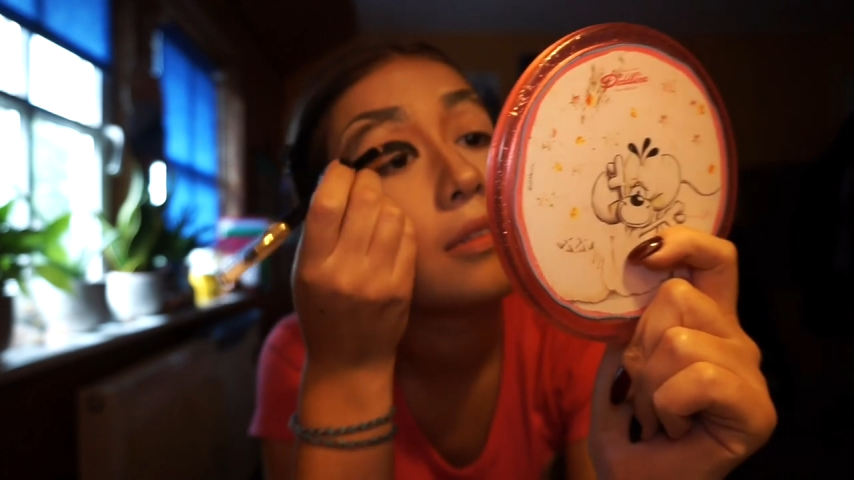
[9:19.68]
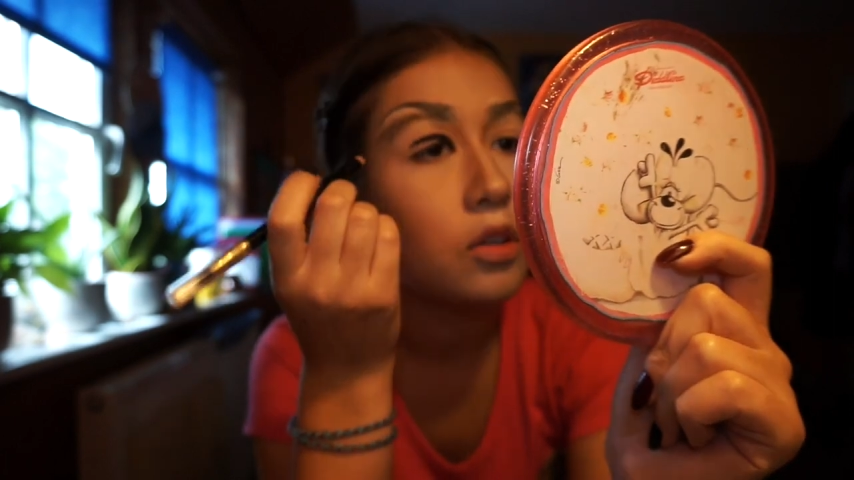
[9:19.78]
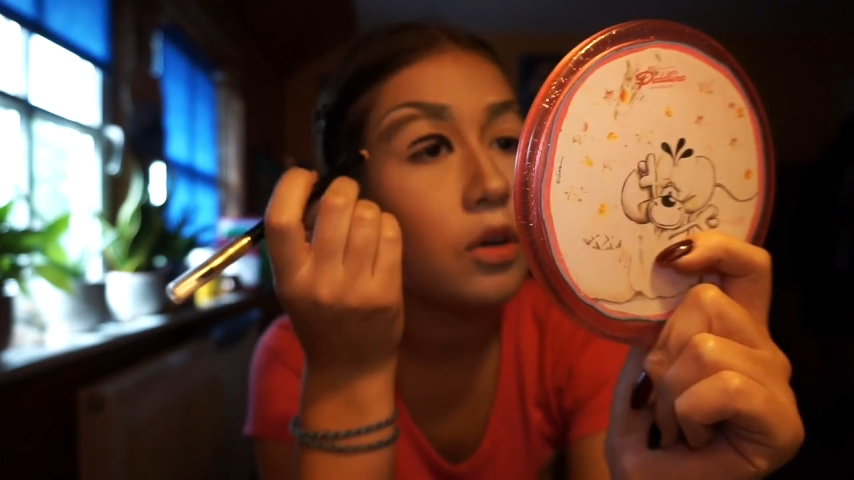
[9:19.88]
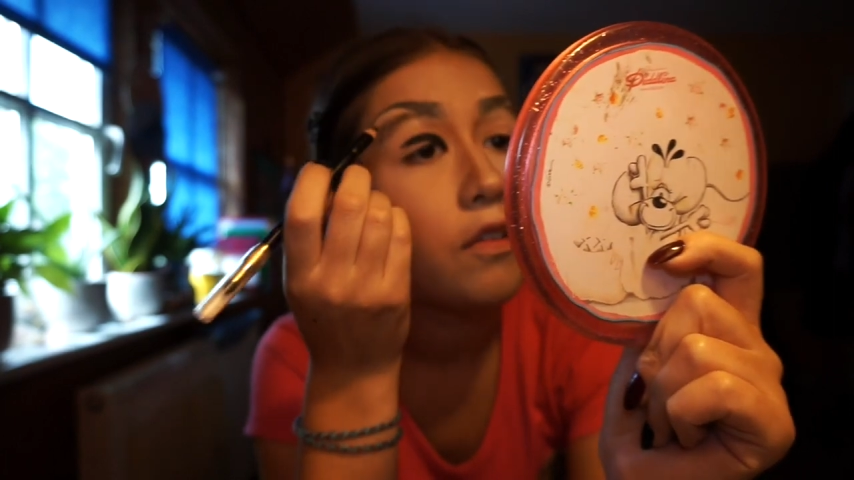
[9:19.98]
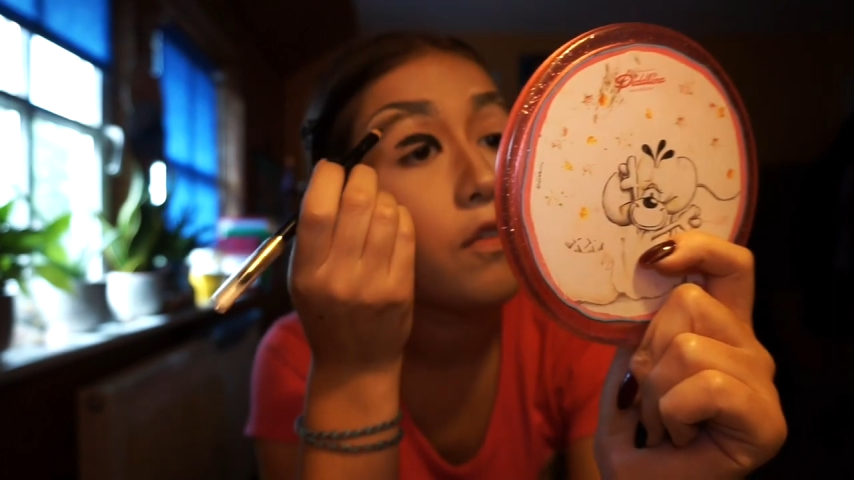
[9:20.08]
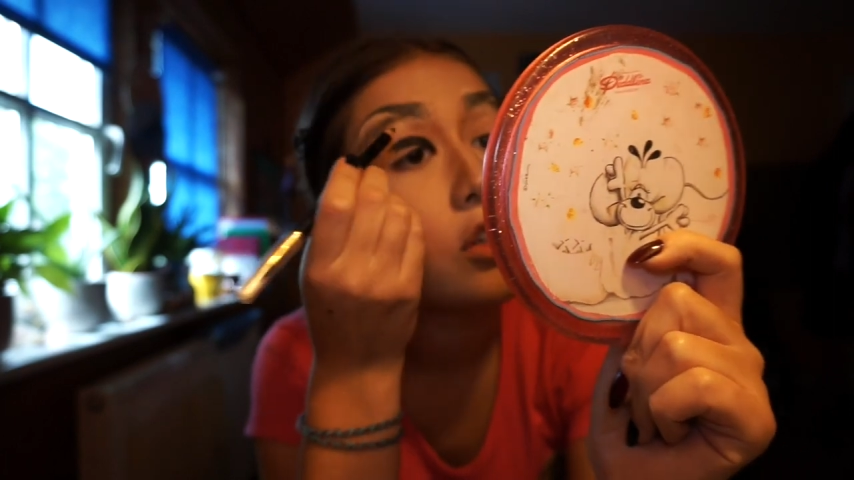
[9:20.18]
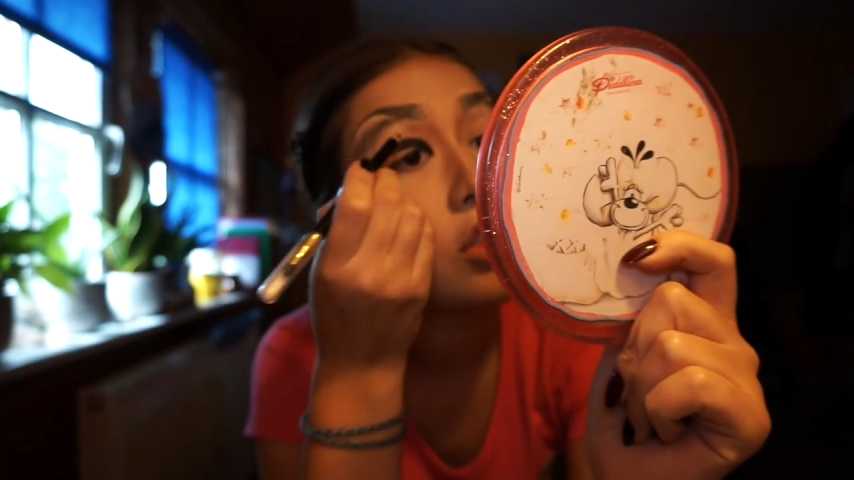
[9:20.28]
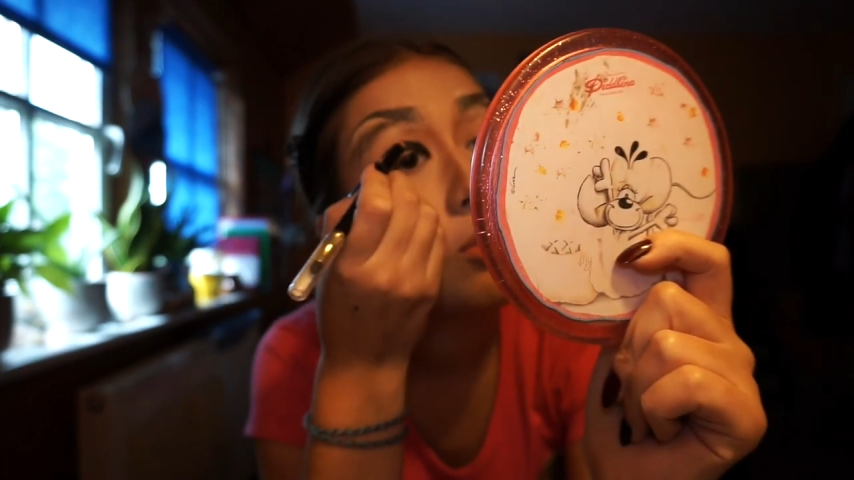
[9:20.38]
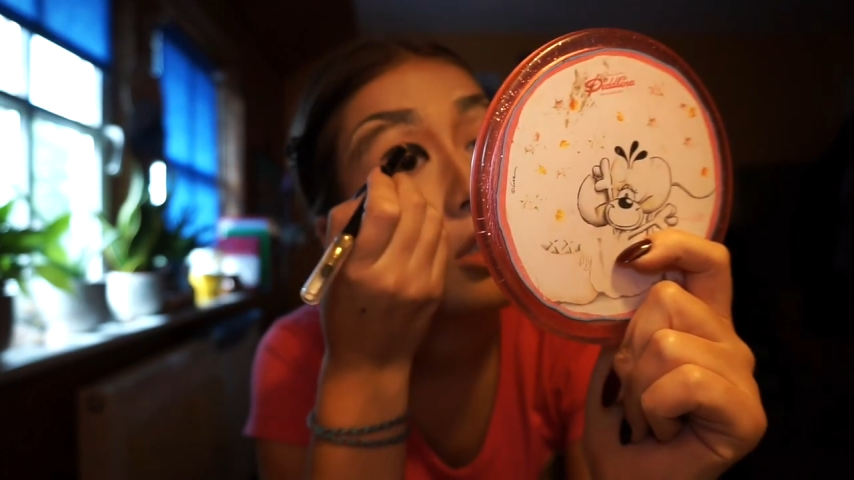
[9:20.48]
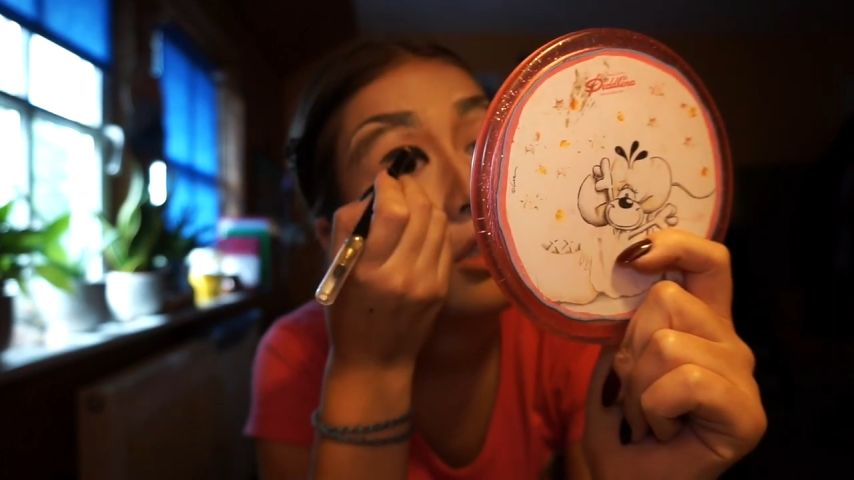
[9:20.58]
You know, at first
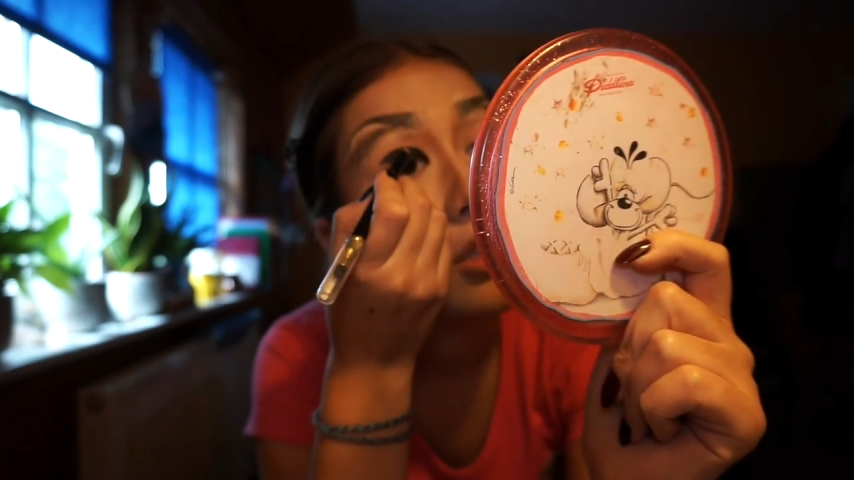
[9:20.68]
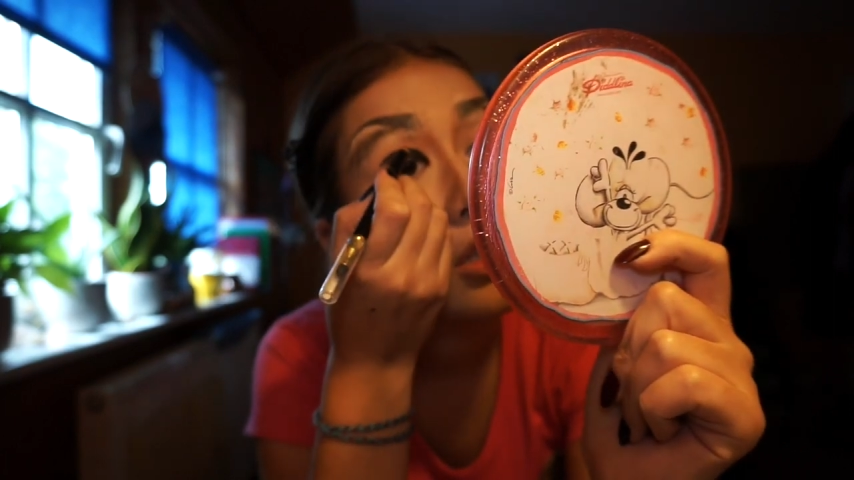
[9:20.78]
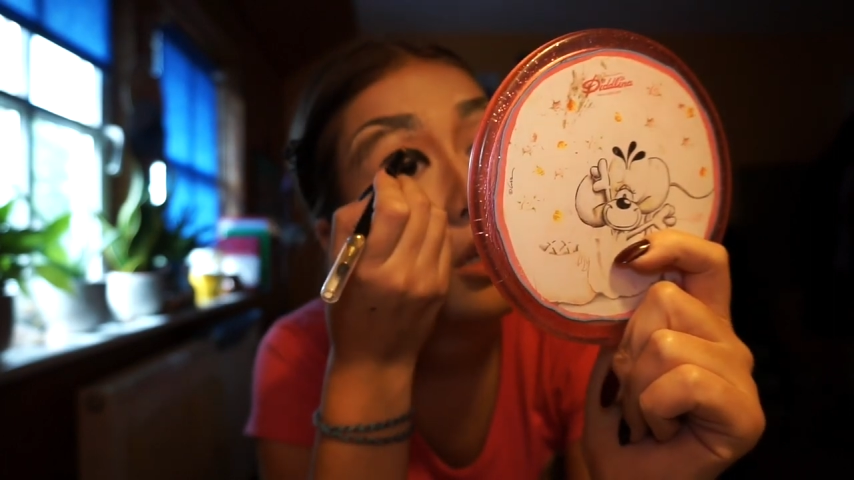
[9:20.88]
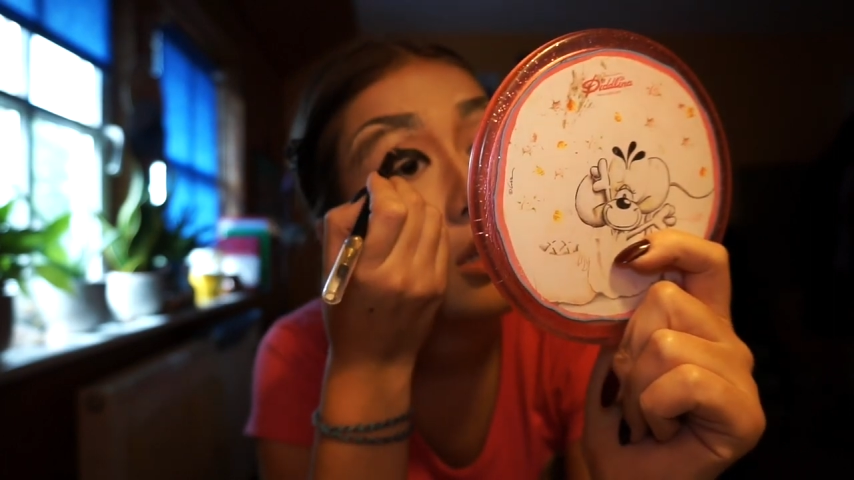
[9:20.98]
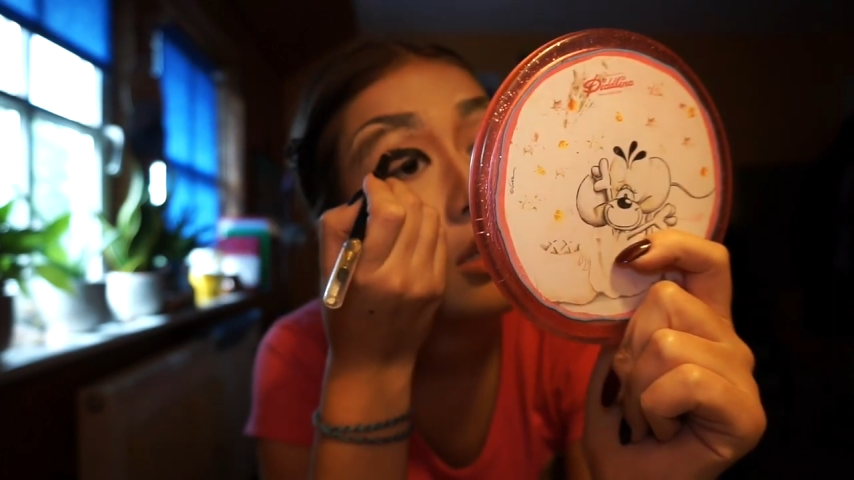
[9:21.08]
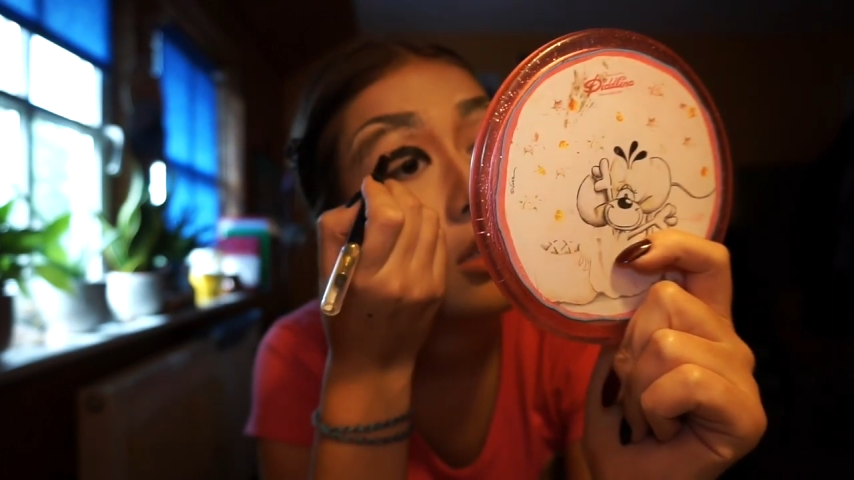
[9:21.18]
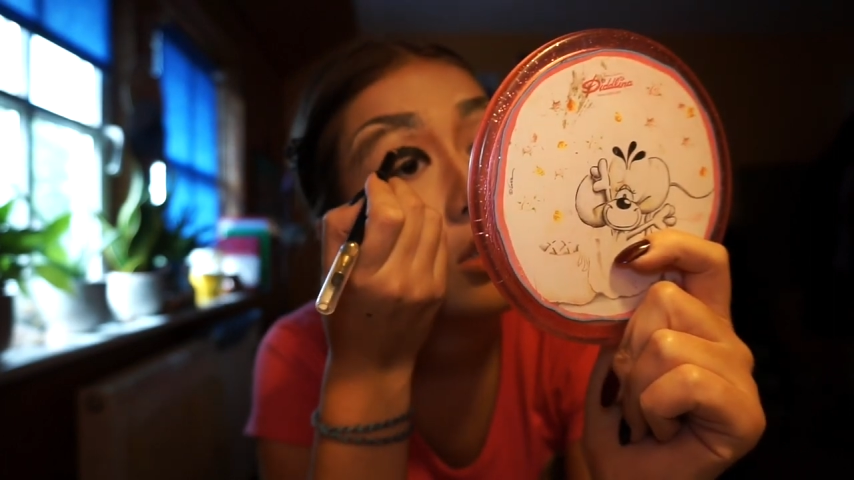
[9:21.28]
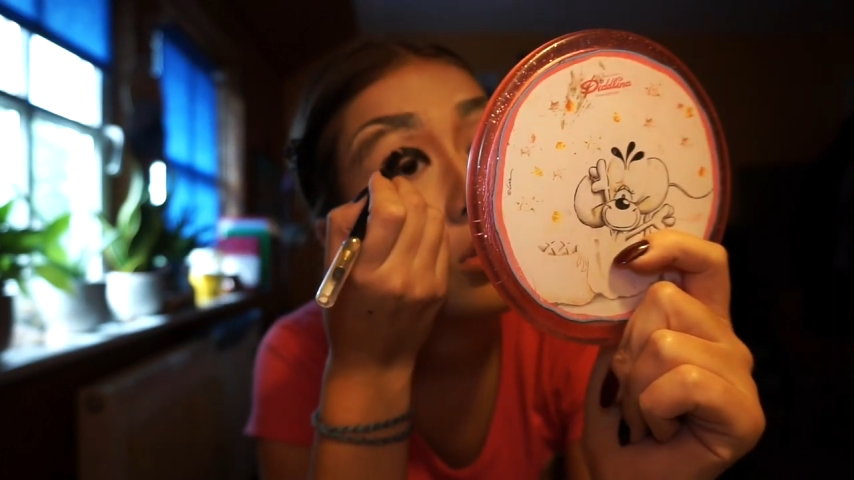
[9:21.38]
I was excited